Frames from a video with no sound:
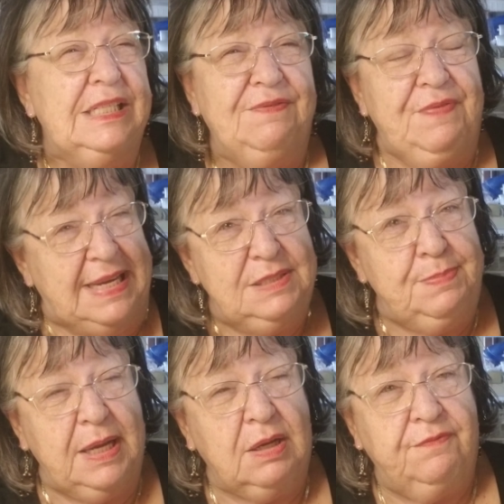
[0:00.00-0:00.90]

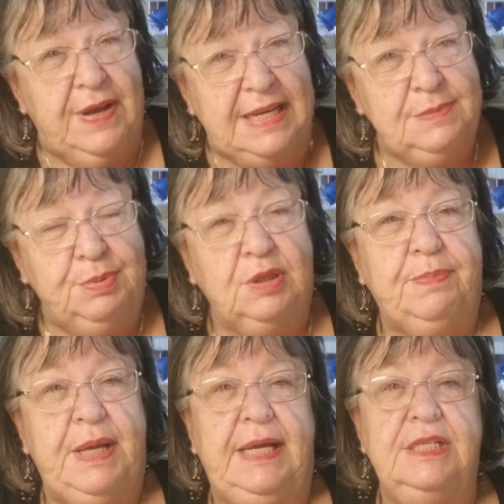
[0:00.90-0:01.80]
Facebook Facebook
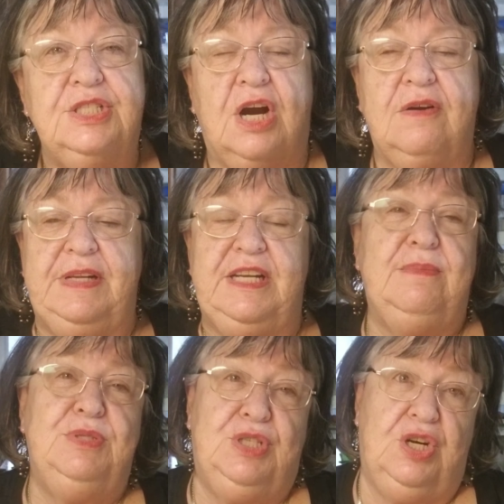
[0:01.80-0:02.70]
page, R V
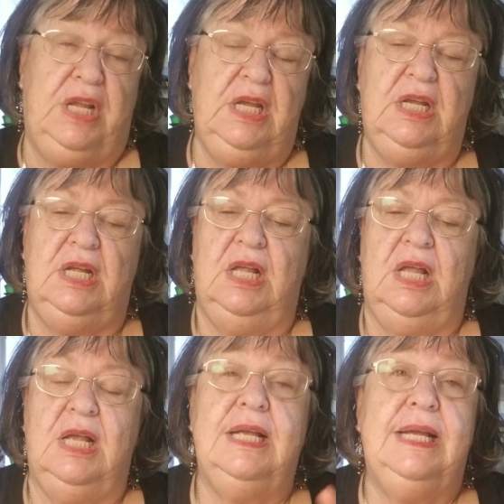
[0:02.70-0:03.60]
Debs Journey,
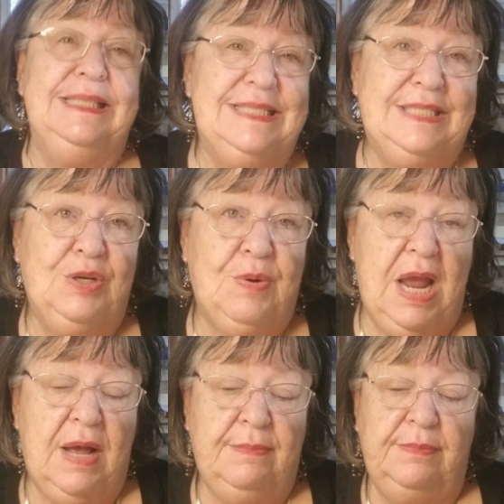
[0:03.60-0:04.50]

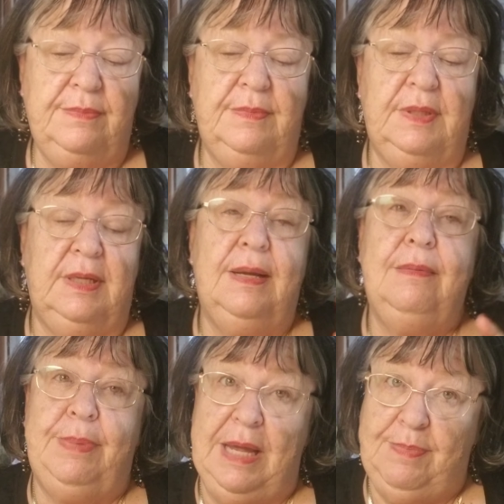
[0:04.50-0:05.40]
Instagram,
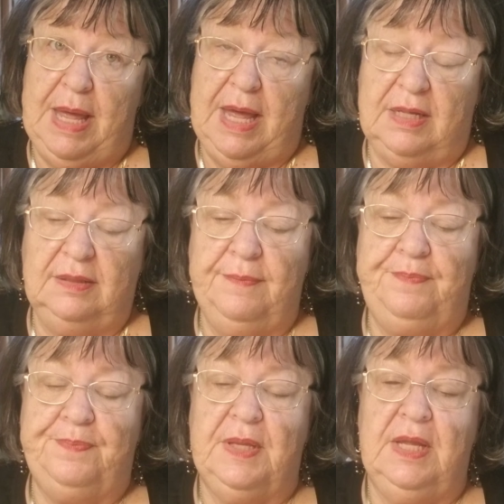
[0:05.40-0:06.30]
PayPal,
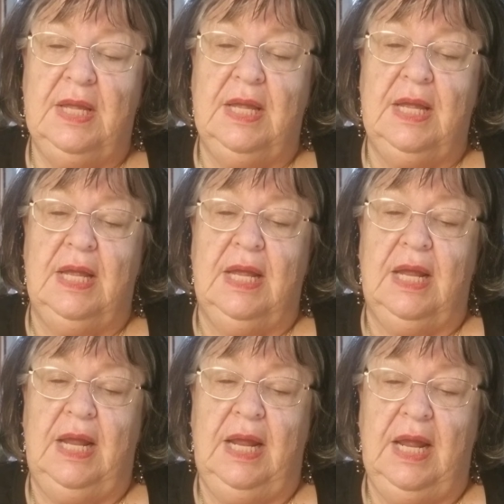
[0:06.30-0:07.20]

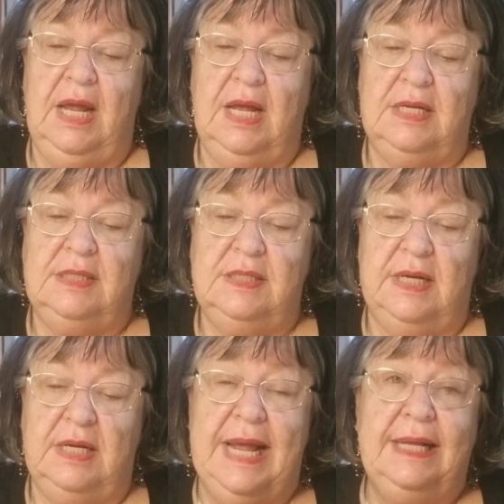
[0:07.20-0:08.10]
and
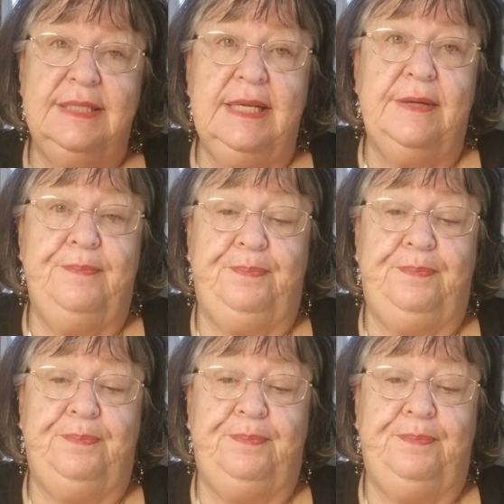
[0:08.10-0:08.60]
uh, Etsy.